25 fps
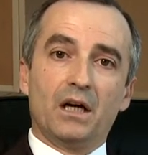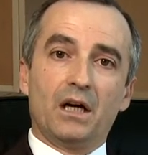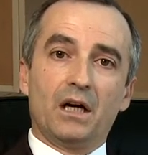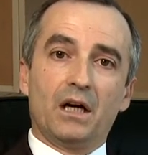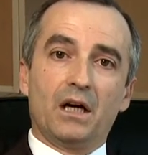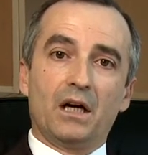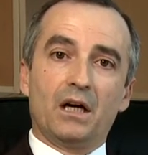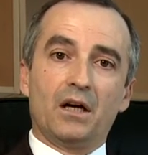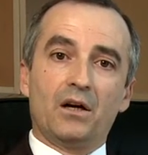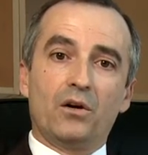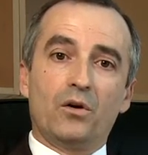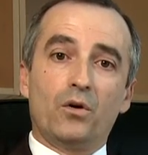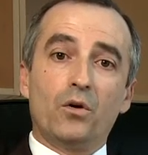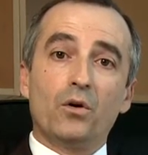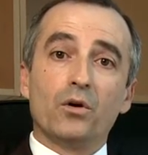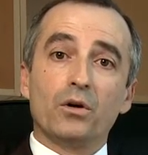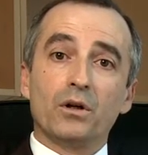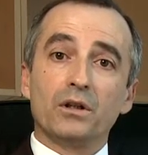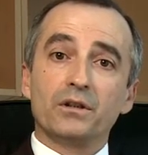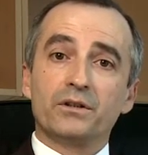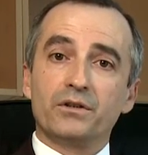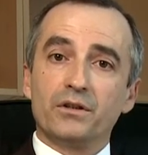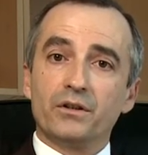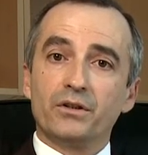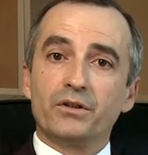Or
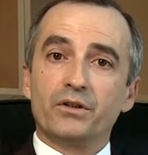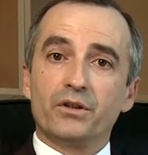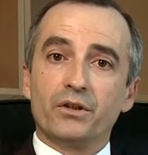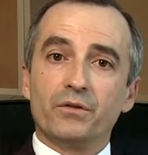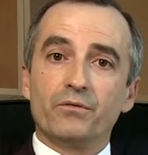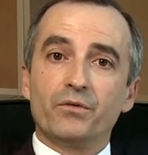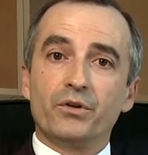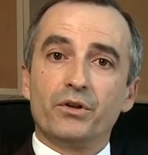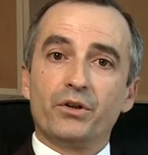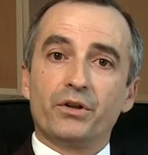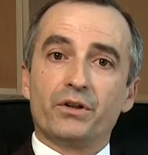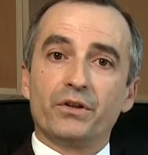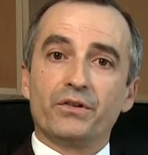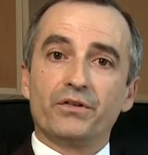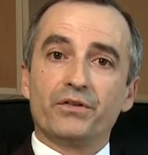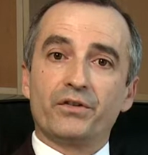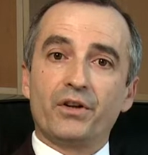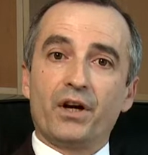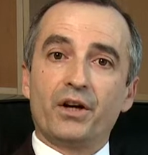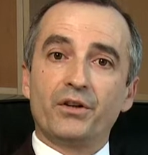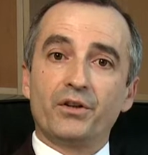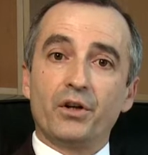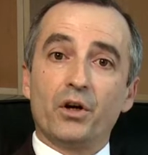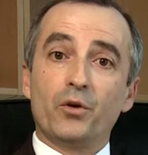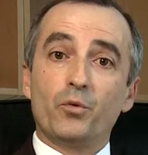alternatively, you can
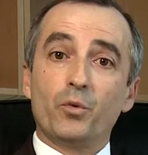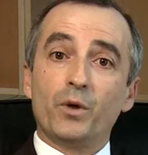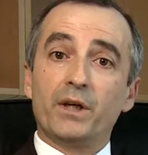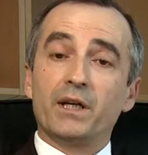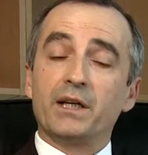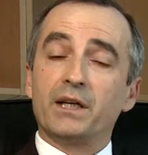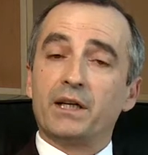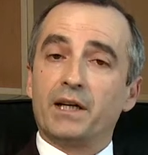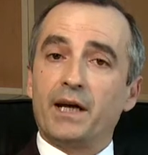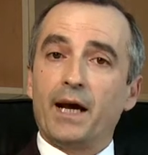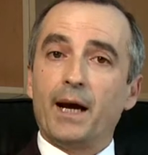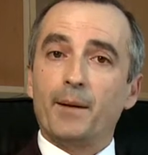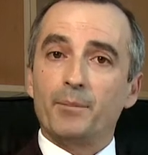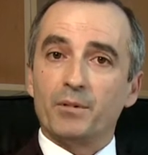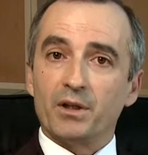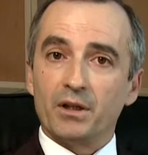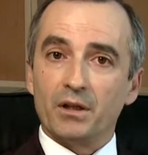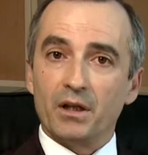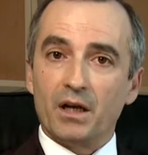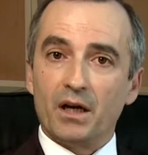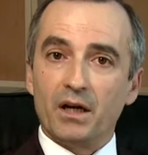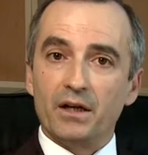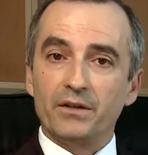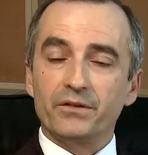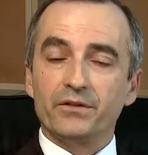say, no, we can
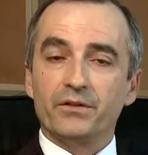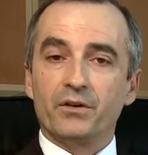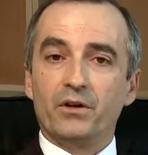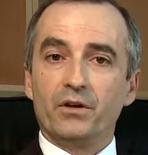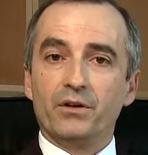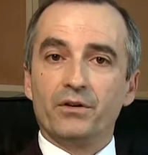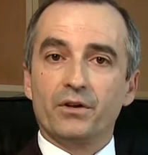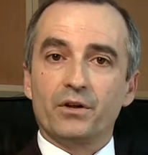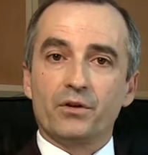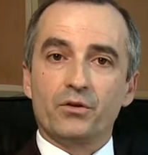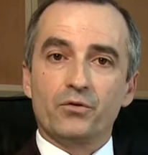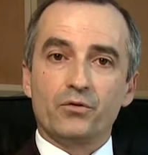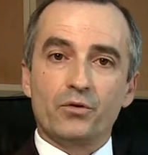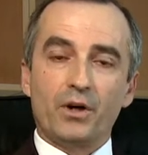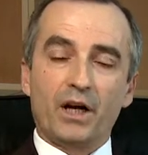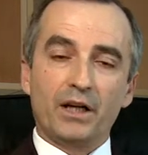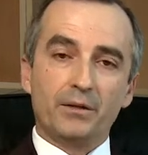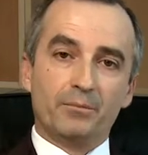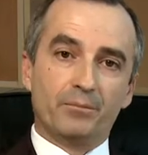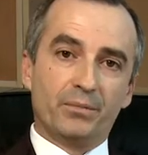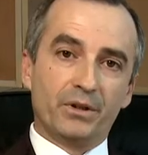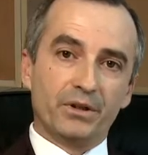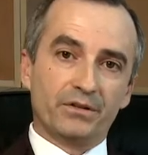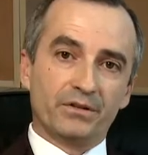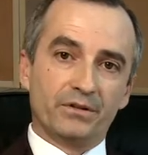capitalise on the
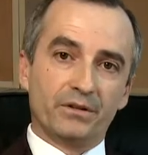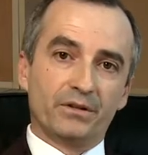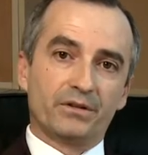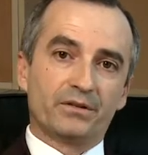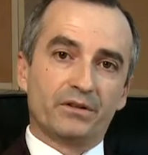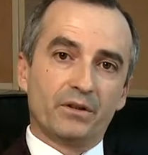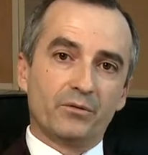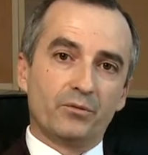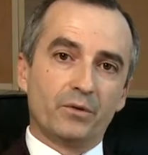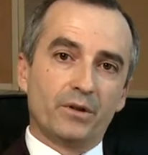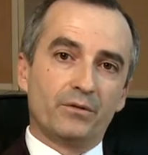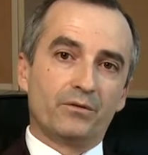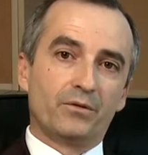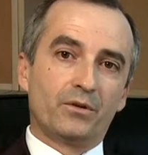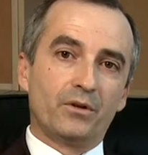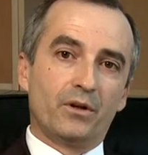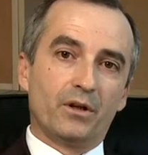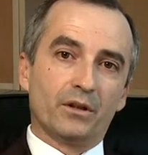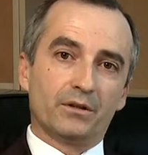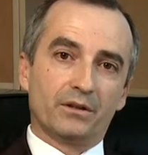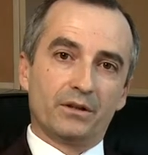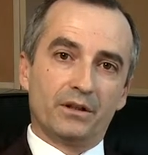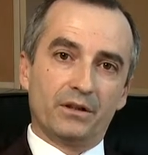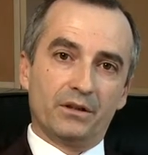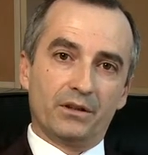great business that we've
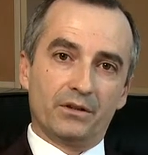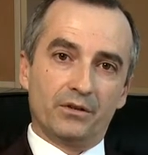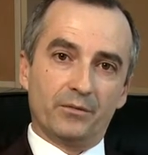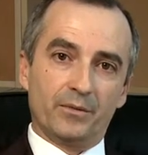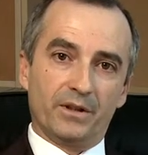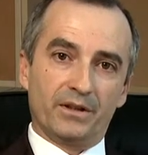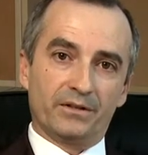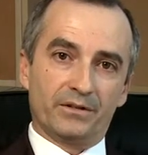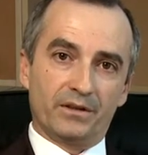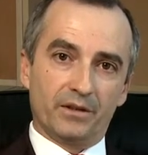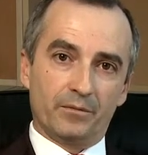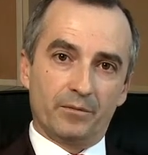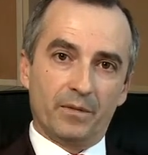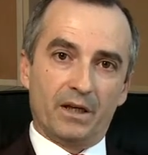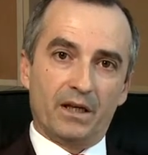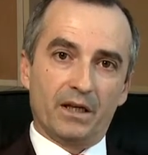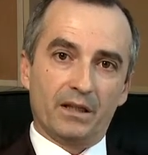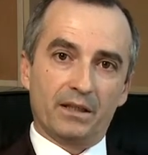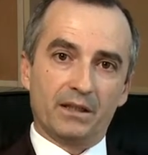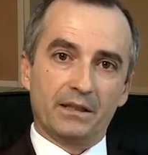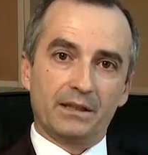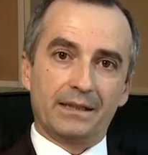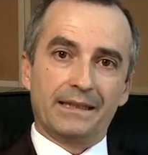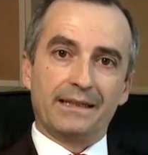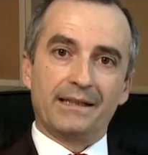got in the domestic
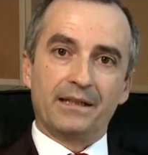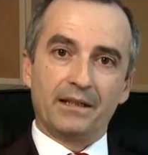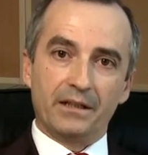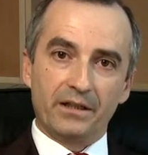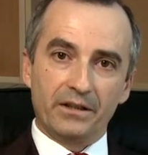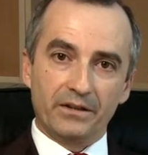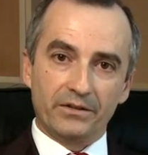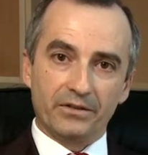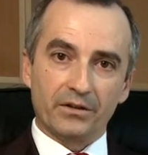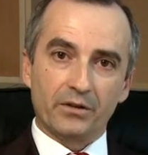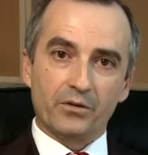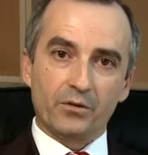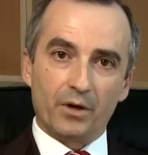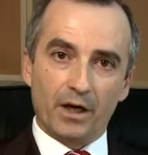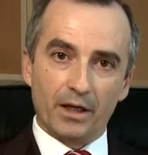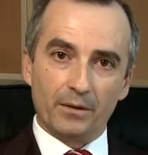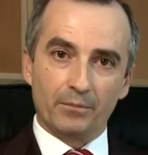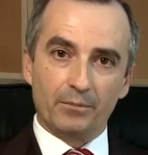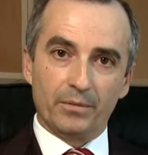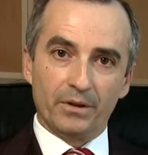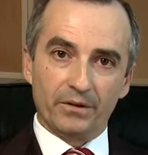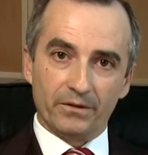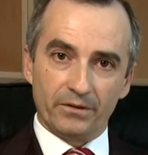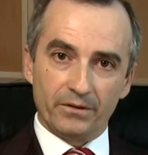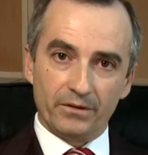market, and it is a
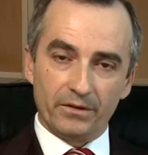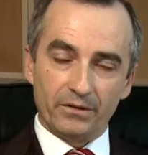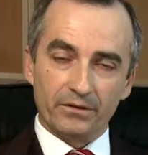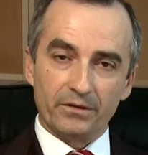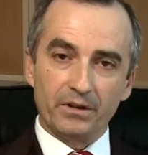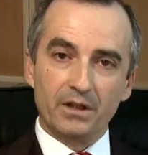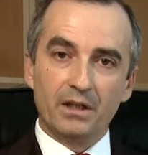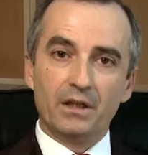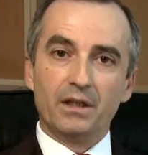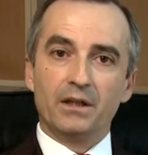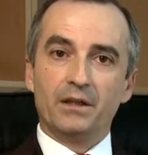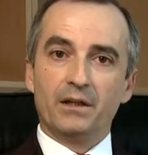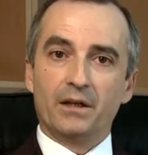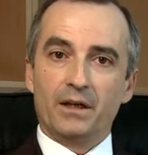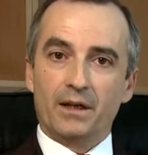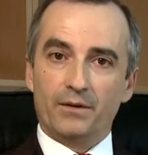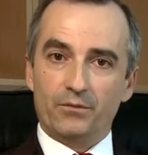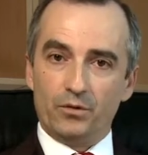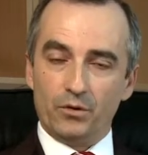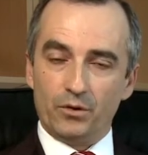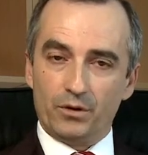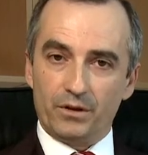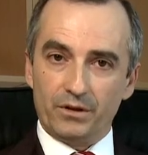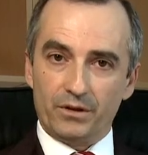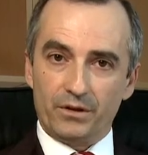great business.
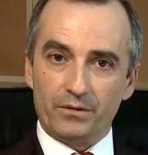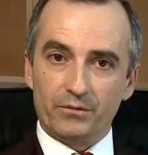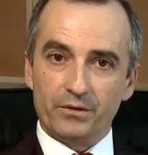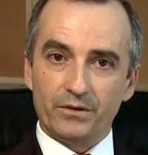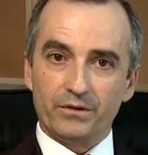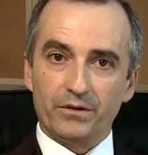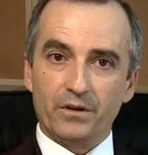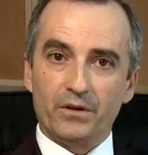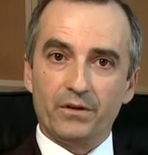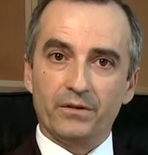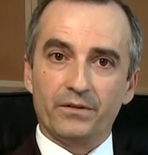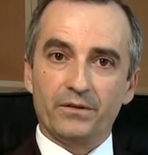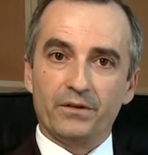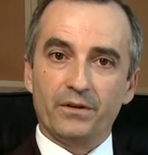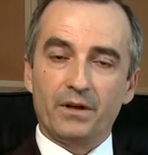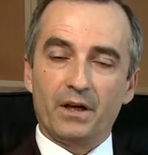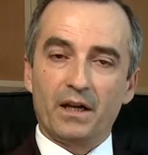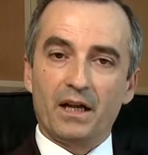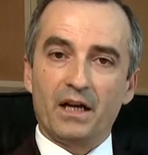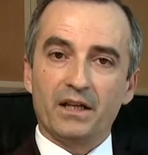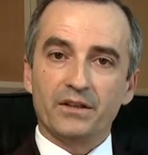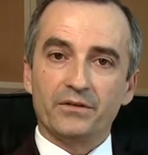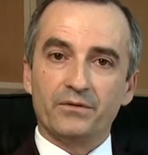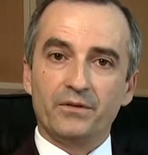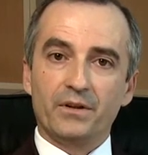Have a look at the results in the
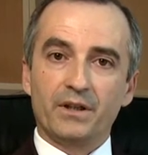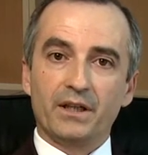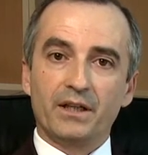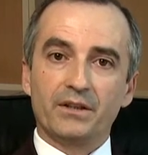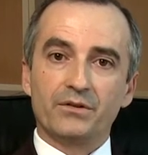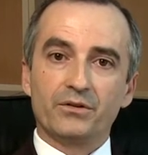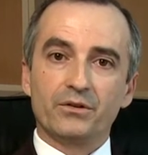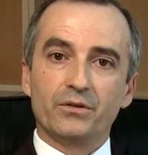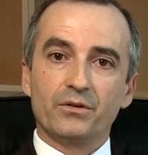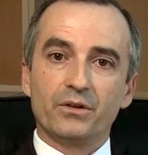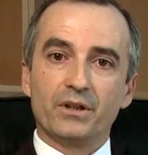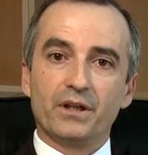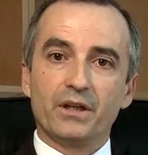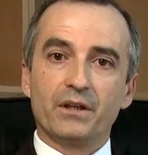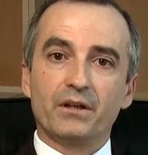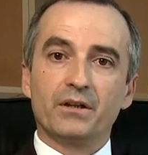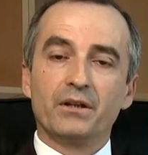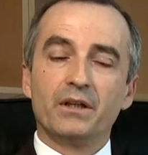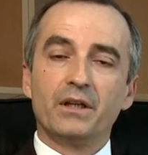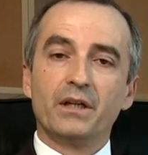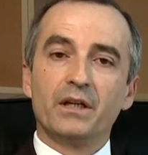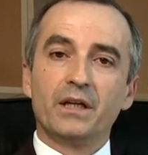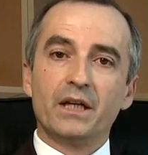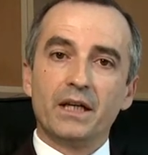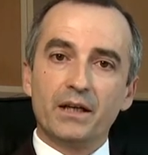last financial year.
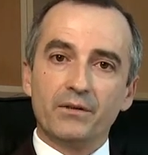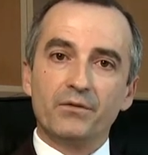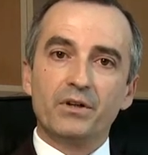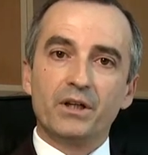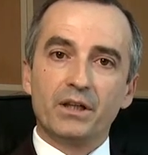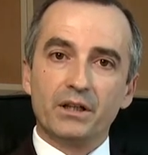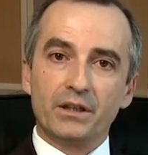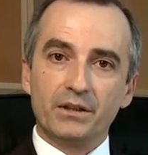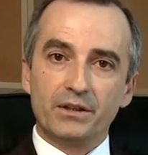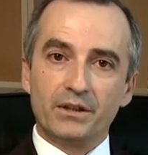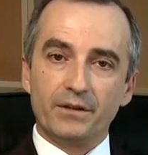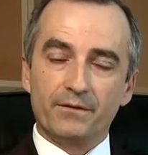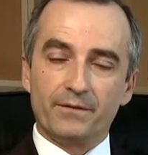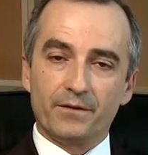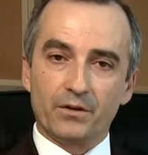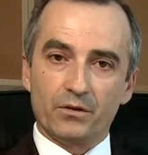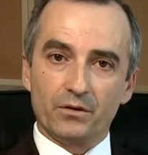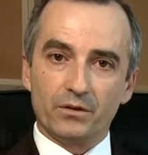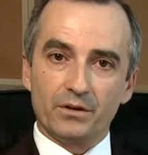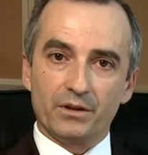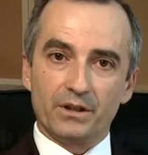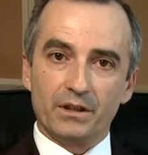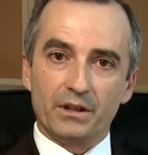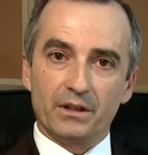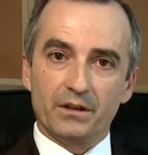Even in a
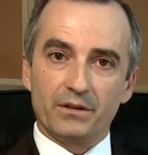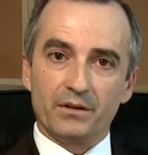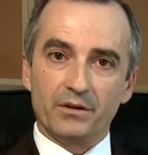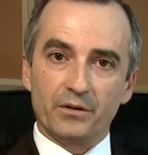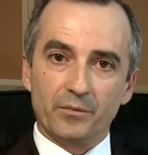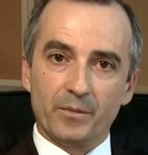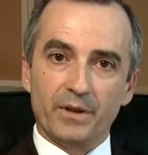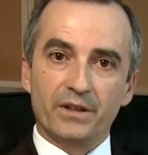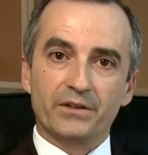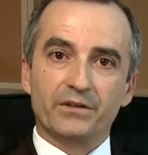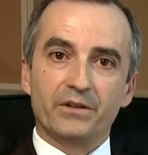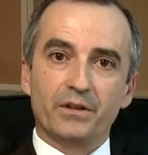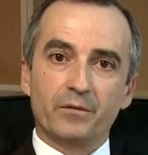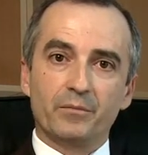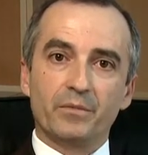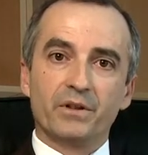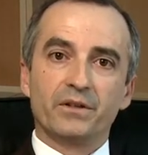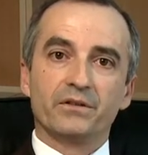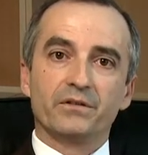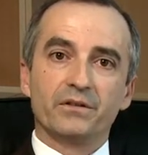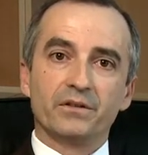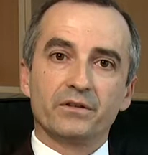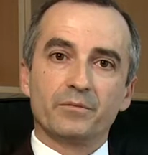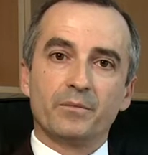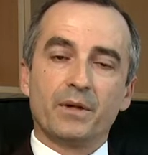difficult year, the domestic
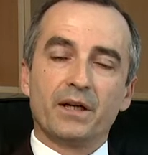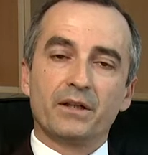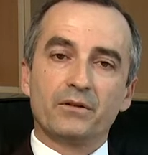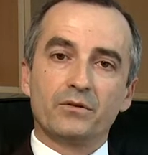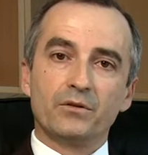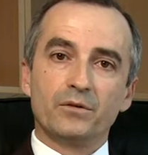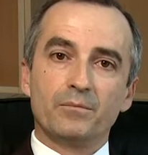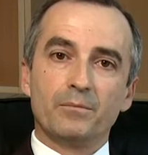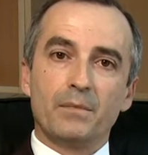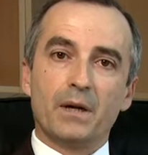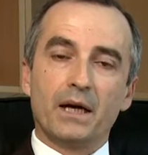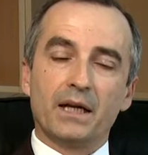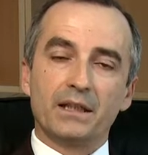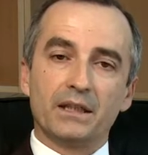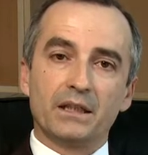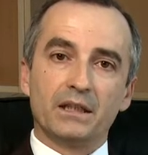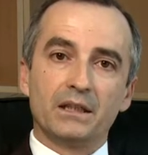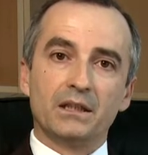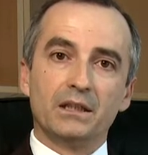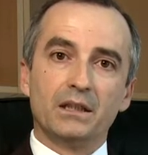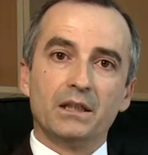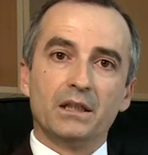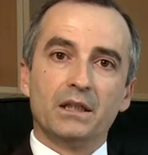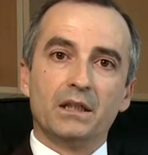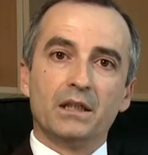business made good
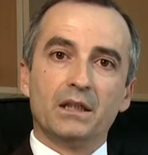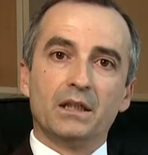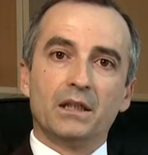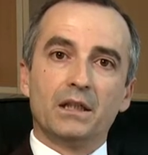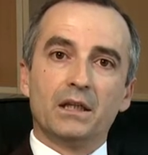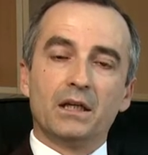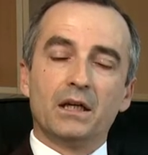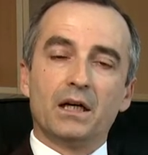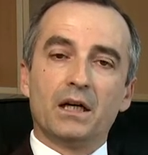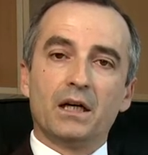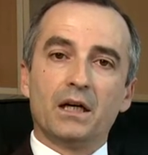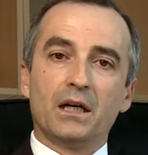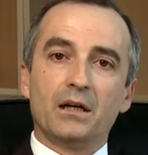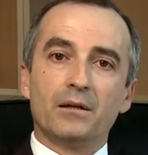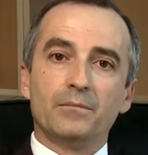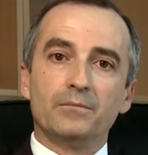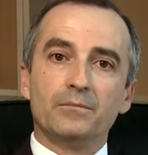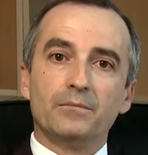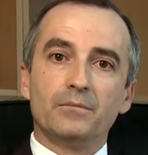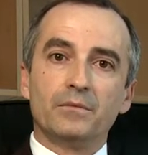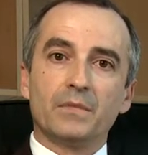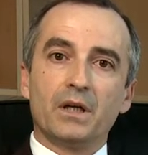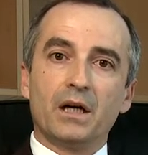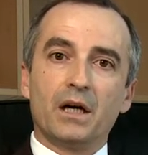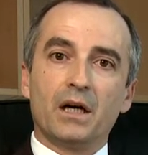money.
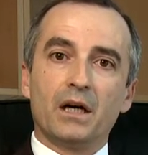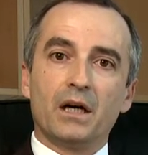And